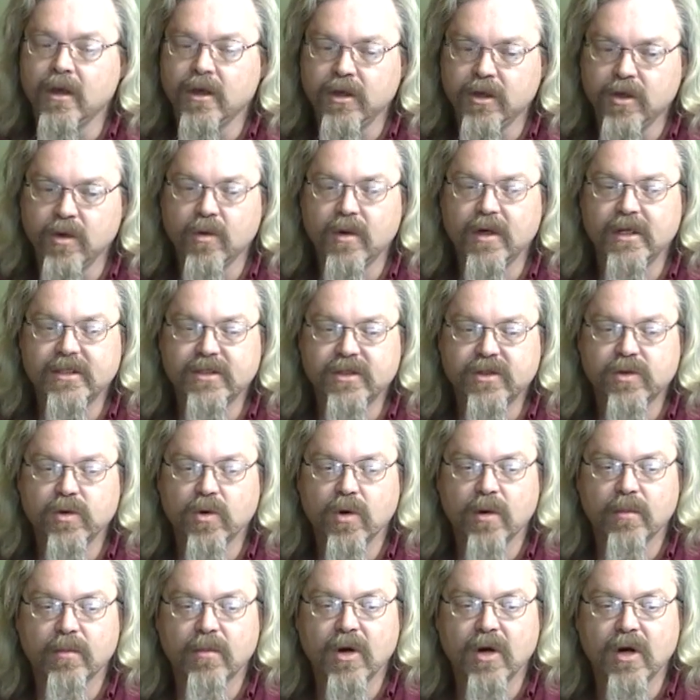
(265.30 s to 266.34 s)
U.S.
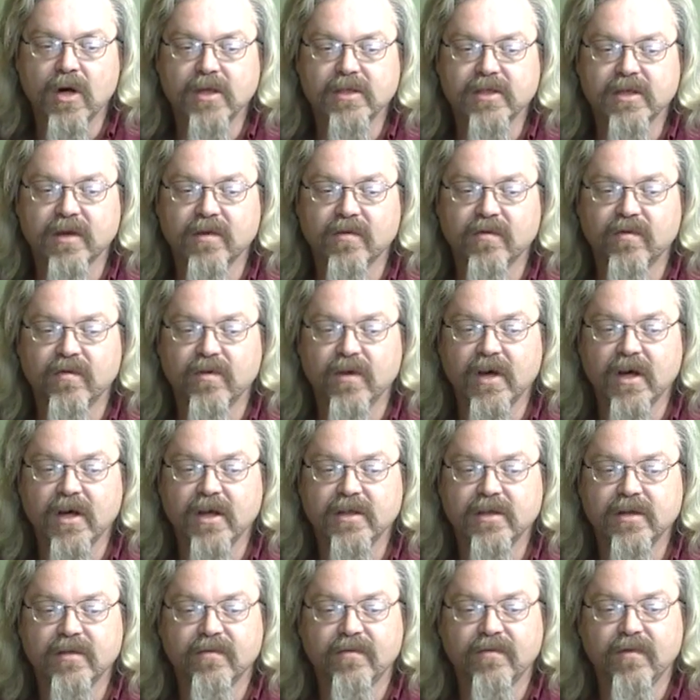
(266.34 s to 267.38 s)
storm causing flood
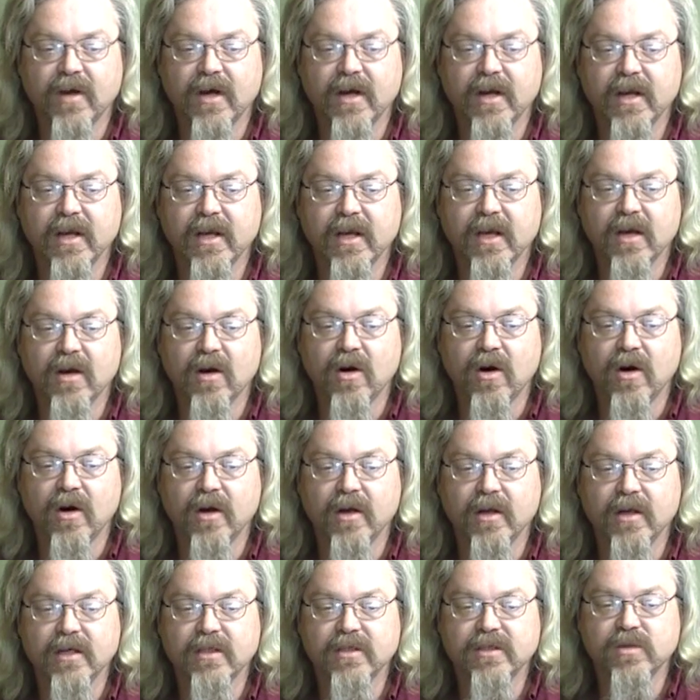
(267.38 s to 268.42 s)
flooding
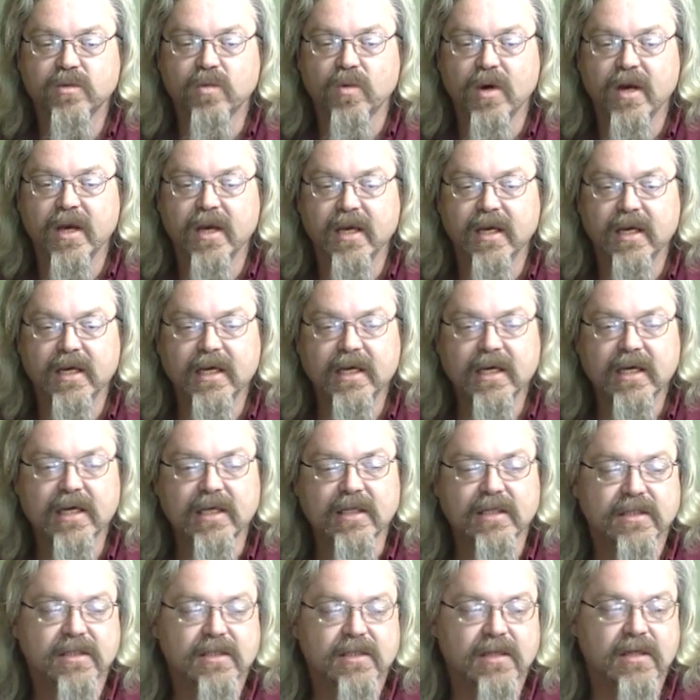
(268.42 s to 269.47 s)
on its way
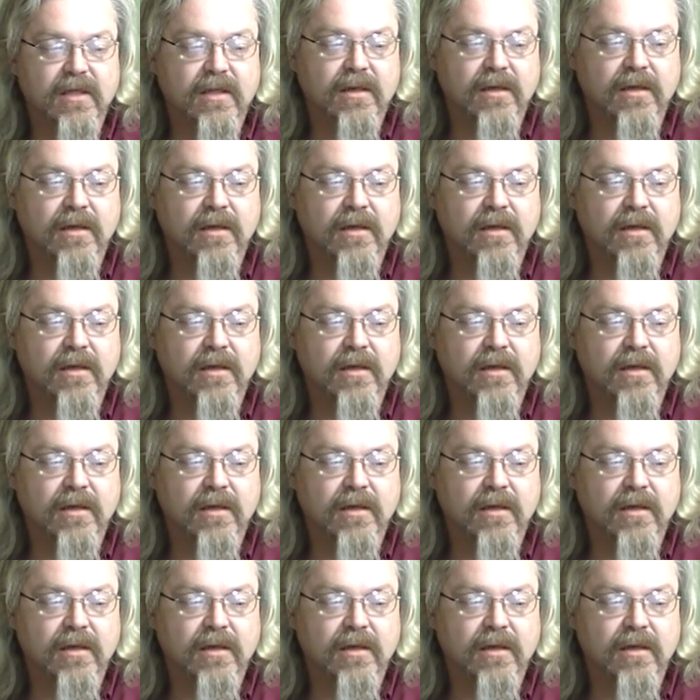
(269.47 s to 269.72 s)
east.